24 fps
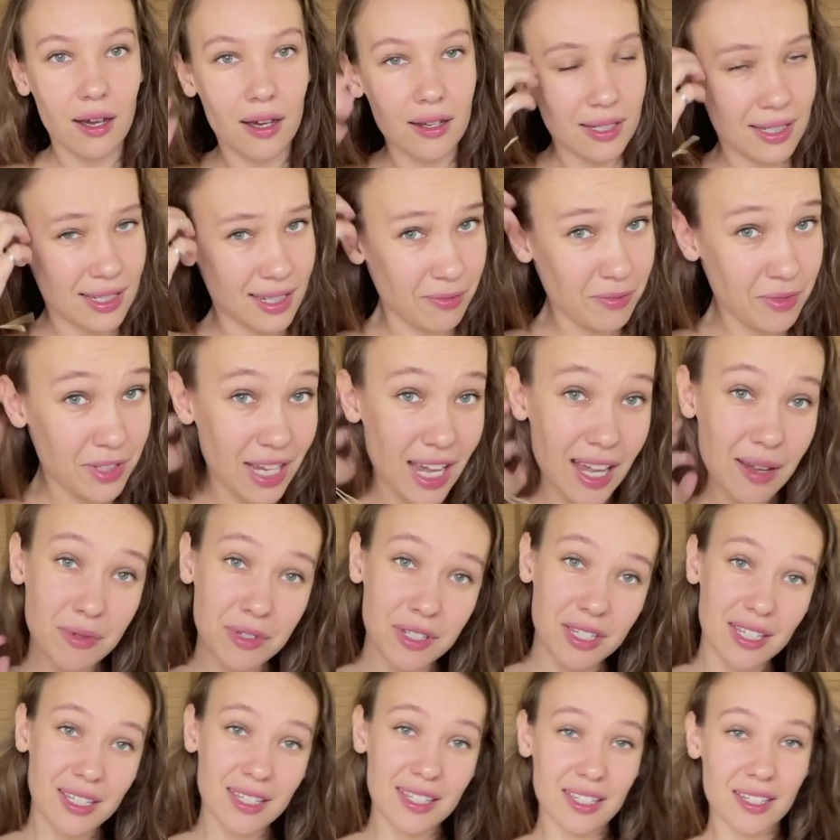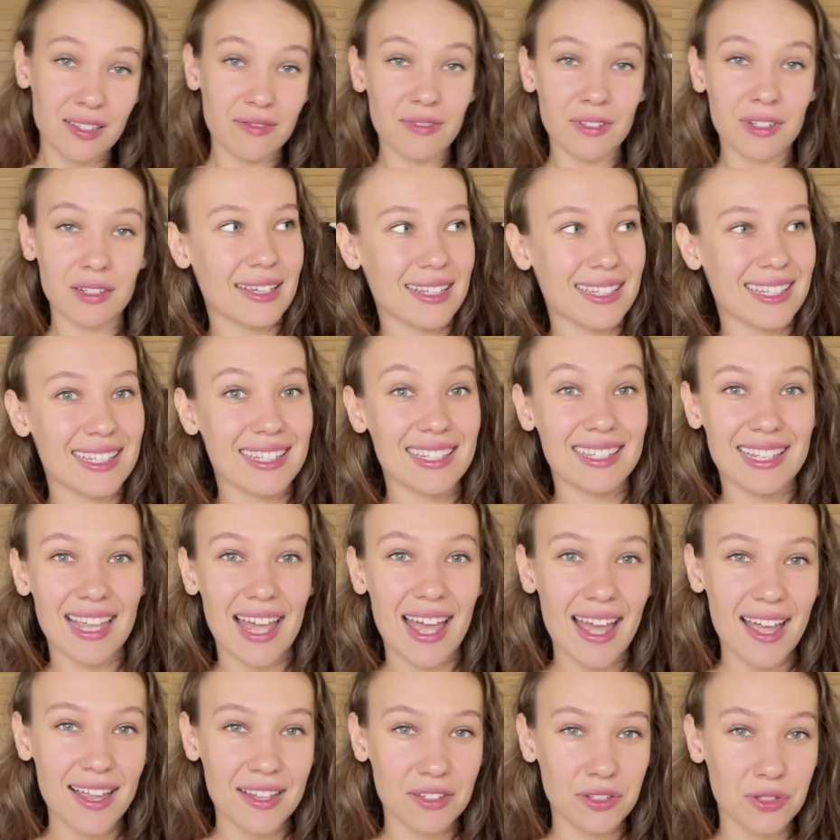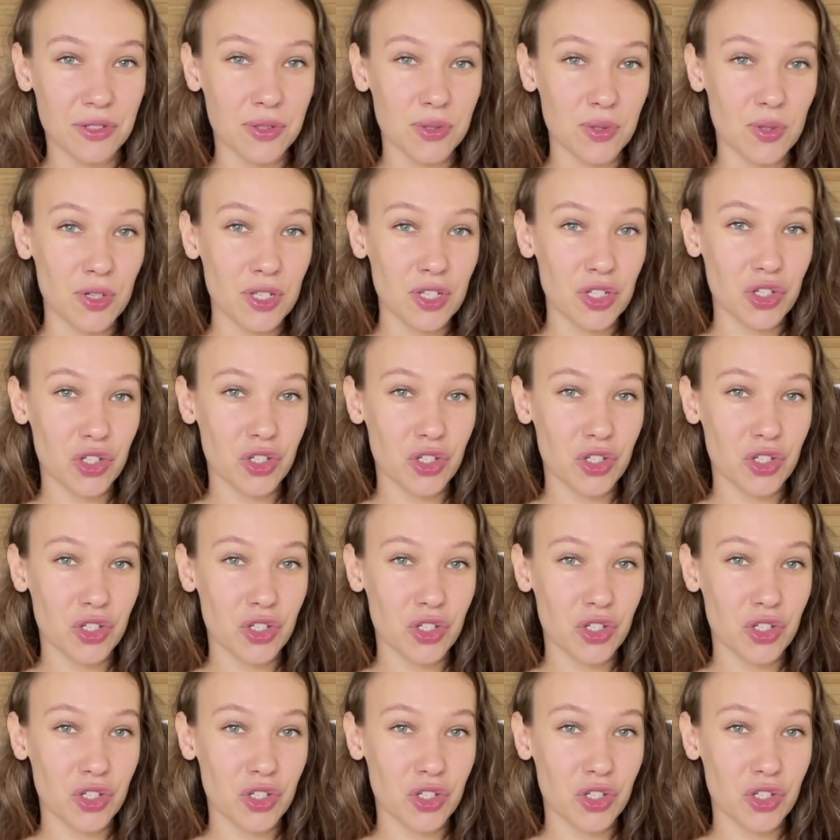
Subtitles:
Sometimes it's even sad to niche